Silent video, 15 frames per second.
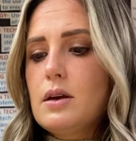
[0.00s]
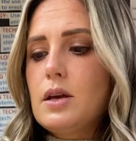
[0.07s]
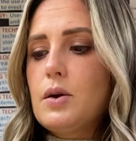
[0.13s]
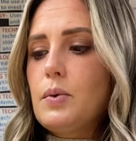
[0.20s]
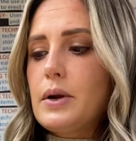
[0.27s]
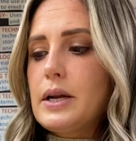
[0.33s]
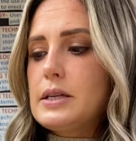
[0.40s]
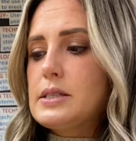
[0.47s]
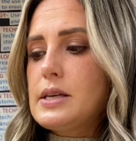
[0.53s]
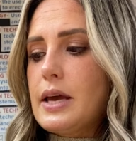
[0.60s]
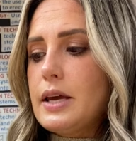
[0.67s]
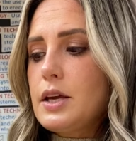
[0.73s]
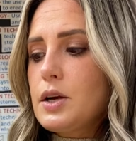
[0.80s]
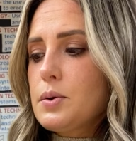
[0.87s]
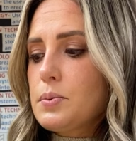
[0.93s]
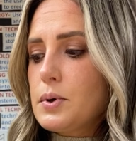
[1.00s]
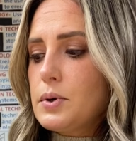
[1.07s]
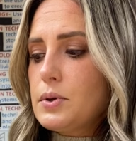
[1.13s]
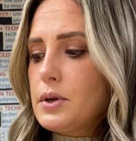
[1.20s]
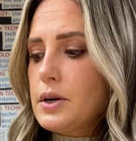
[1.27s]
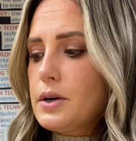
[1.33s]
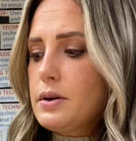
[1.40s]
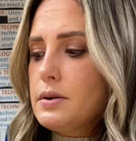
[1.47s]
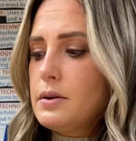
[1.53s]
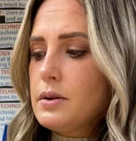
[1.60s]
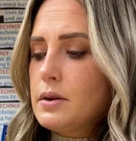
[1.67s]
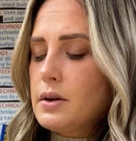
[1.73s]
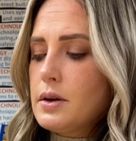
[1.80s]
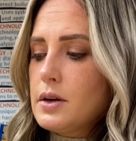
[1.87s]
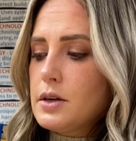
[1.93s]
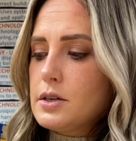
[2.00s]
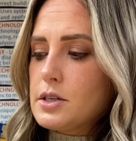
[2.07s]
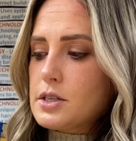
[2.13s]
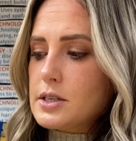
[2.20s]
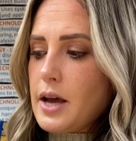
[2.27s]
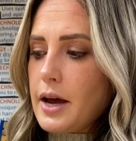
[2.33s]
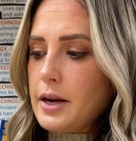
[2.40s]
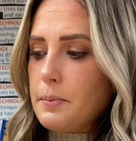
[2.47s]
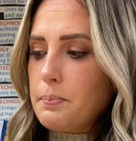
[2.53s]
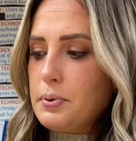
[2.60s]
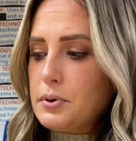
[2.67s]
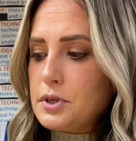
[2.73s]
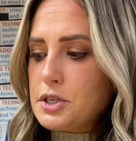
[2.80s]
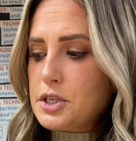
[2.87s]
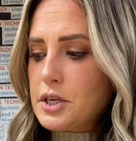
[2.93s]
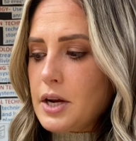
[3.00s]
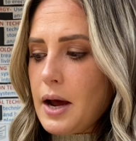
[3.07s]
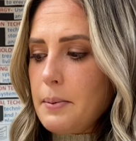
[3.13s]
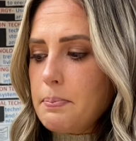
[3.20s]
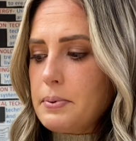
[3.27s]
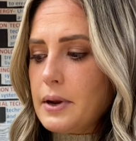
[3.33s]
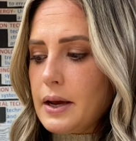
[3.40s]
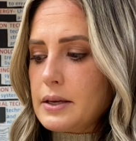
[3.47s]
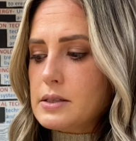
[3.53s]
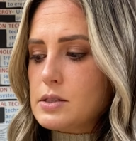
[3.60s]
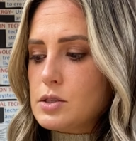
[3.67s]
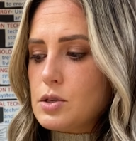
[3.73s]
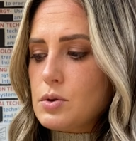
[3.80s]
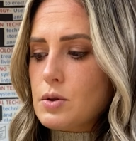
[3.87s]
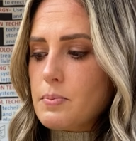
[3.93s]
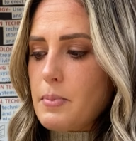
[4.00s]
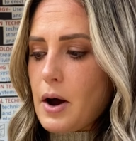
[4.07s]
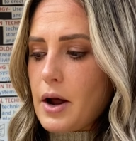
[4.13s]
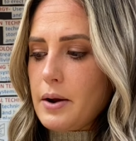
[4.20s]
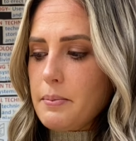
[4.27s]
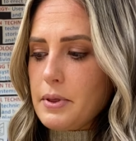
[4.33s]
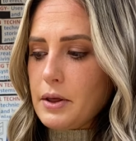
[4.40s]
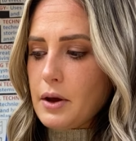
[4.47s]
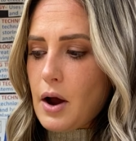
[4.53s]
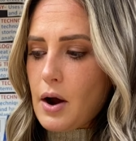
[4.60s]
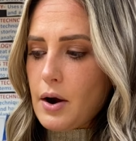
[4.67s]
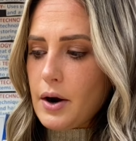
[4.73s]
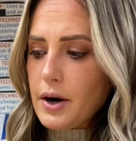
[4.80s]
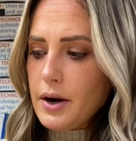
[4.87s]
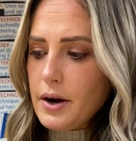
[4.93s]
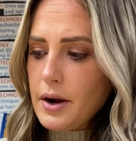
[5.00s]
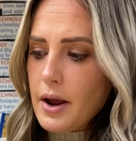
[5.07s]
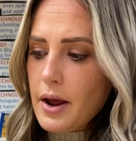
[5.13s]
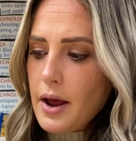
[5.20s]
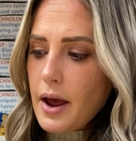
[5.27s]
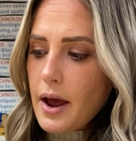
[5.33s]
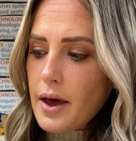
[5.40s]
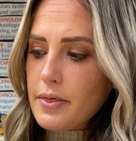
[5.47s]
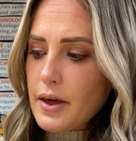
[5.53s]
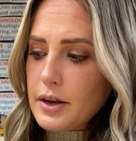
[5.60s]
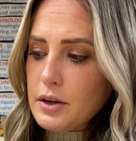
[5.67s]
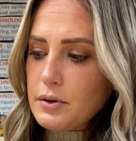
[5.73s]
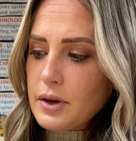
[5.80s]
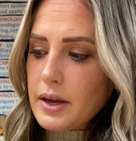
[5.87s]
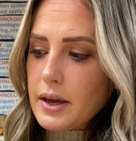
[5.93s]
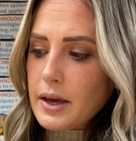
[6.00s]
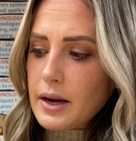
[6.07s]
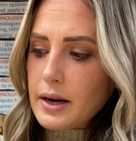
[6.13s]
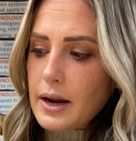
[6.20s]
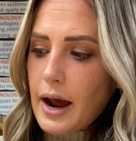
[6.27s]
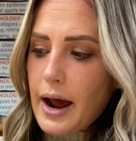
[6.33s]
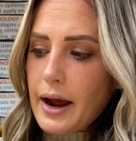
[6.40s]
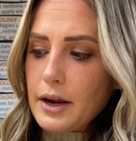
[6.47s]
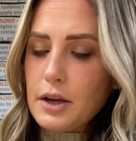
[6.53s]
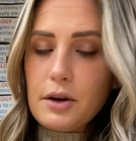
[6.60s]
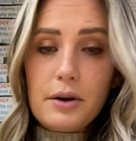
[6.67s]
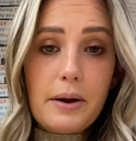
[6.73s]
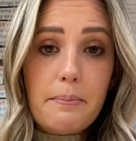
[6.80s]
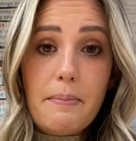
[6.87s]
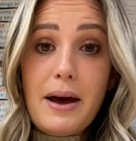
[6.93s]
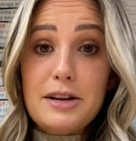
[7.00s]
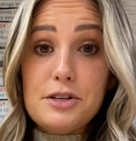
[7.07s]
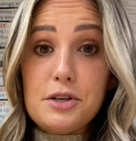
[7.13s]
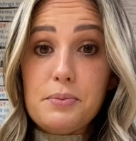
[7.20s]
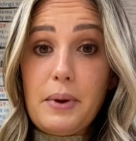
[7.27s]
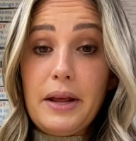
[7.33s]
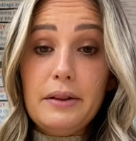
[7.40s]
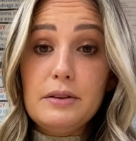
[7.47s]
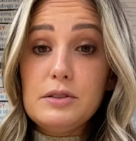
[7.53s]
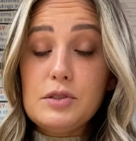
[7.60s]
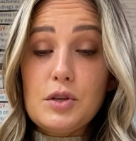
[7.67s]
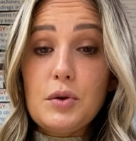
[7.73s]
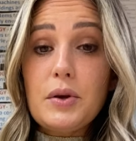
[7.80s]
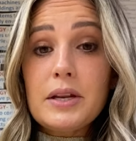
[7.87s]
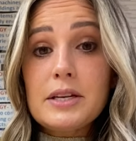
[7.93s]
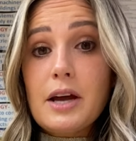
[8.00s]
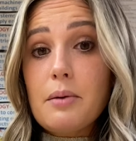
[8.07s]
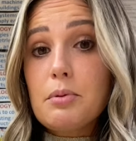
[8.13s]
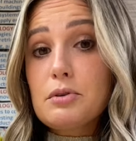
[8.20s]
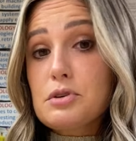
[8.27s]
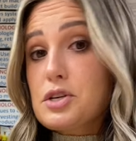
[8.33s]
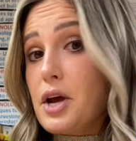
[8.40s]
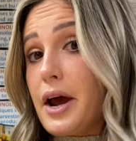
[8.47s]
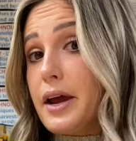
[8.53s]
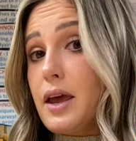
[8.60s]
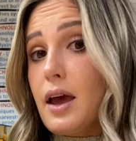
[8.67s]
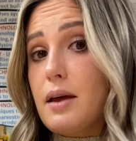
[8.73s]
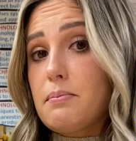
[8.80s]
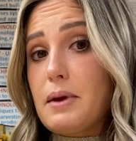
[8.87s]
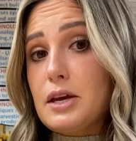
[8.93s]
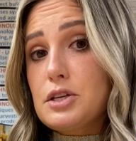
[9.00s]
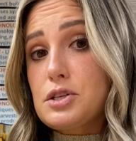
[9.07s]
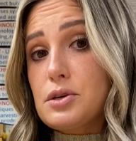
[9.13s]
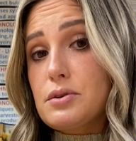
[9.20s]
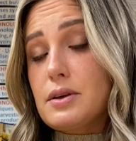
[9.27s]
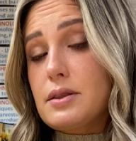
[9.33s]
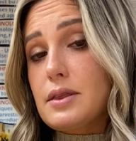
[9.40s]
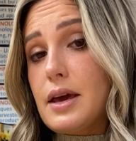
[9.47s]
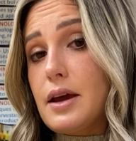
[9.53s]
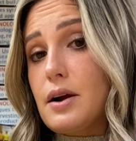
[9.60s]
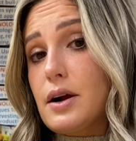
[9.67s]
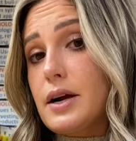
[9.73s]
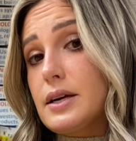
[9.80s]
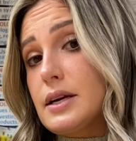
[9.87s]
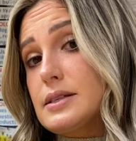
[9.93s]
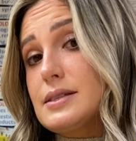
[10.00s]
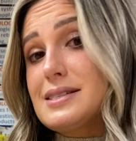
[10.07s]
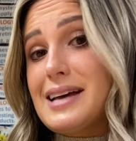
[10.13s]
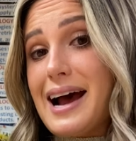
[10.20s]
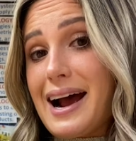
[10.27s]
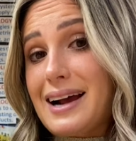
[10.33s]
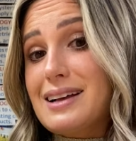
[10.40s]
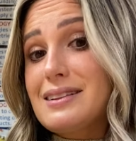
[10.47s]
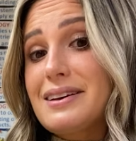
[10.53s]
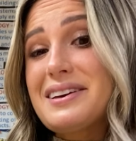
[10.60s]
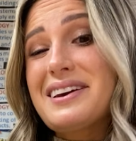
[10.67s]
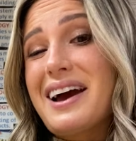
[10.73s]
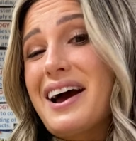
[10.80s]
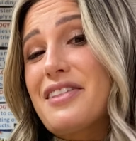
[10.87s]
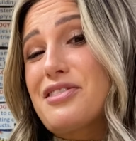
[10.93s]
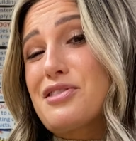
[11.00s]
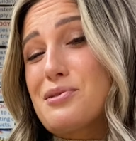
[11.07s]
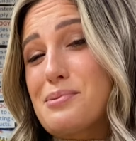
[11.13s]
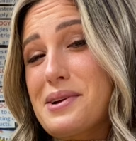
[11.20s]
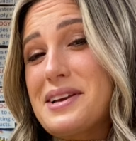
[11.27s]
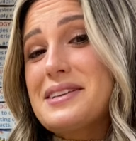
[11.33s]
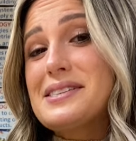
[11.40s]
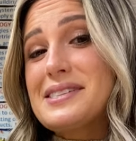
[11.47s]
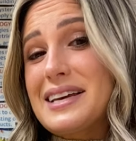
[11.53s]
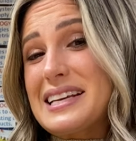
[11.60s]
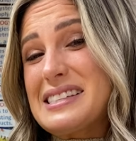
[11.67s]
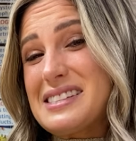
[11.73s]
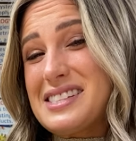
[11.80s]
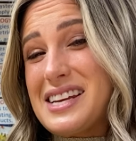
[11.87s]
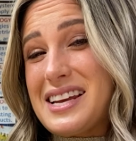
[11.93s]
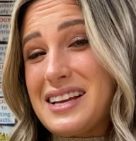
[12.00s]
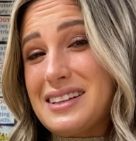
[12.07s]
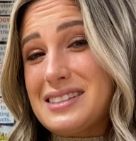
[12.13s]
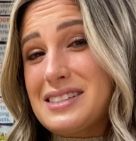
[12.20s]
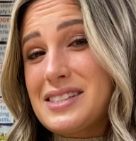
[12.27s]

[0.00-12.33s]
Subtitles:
You want to take your roller, just kind of push it up next to the bottom of the car, and then you can get an accurate measurement. So you can double check and make sure that they are exactly at 3/16.